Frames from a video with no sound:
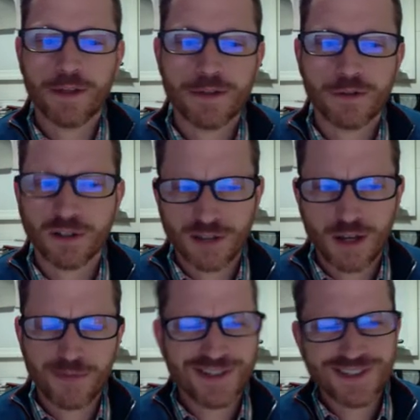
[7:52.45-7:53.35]
And so an
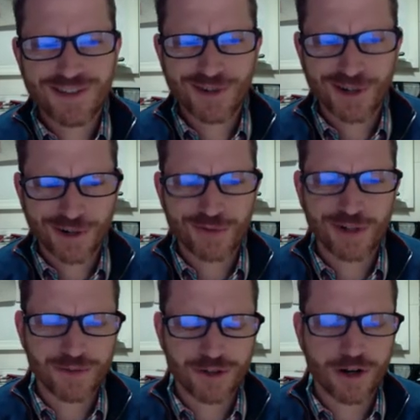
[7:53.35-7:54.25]
example, it's not a very good one,
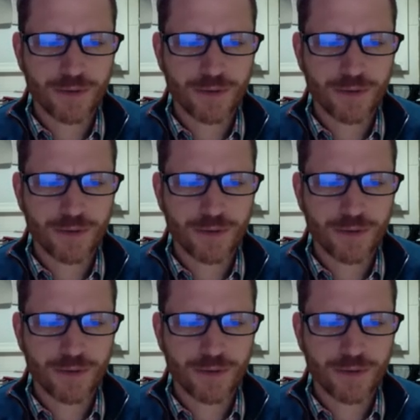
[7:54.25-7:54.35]
I'm sorry,